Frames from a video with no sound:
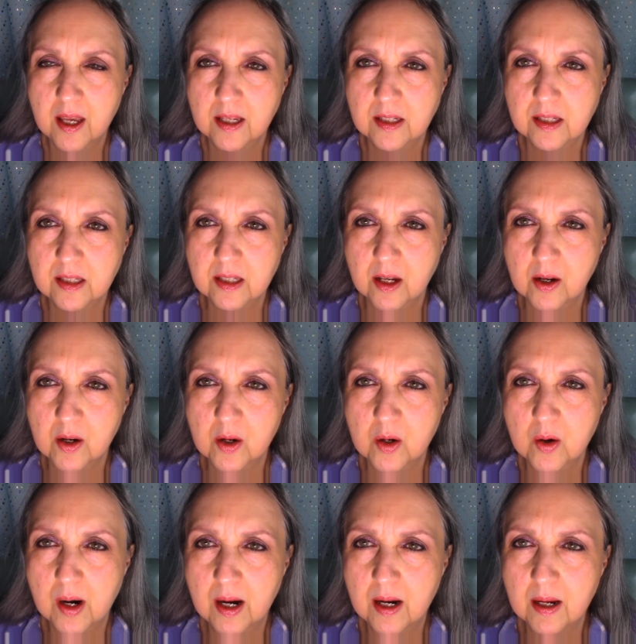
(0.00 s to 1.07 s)

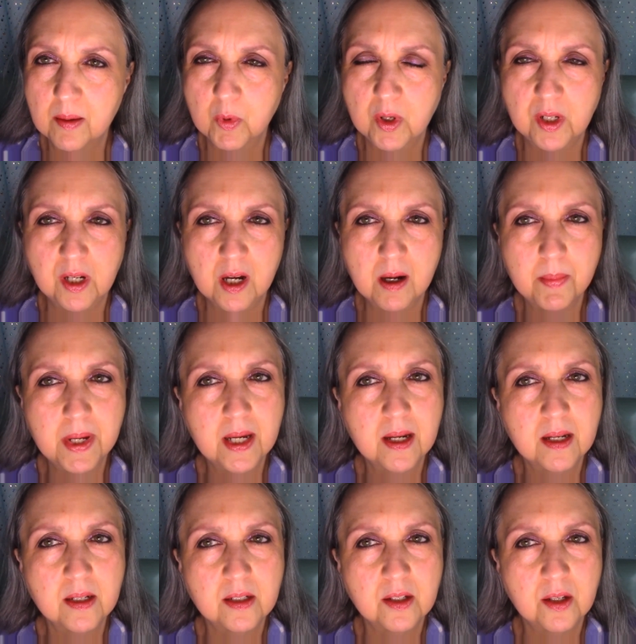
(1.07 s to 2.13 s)
So I'm going to come
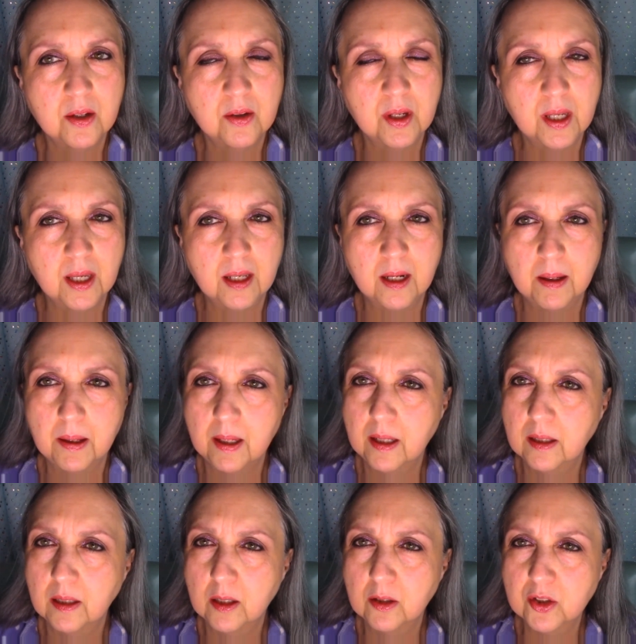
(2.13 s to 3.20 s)
in so you can get a
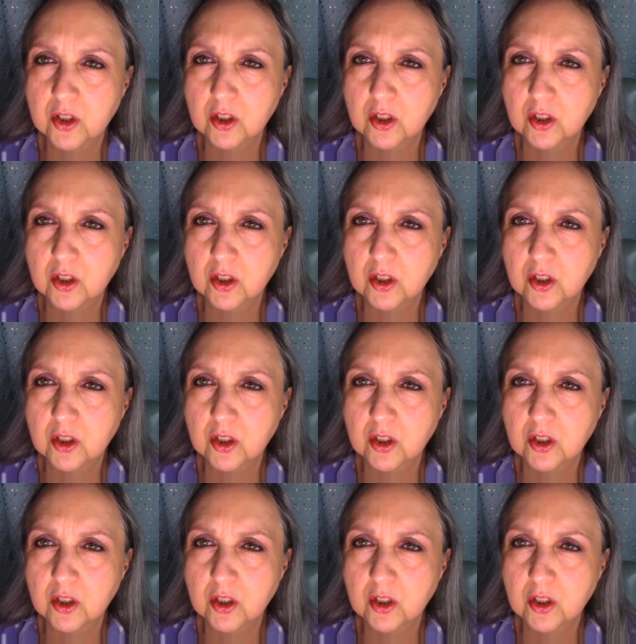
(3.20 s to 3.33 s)
closer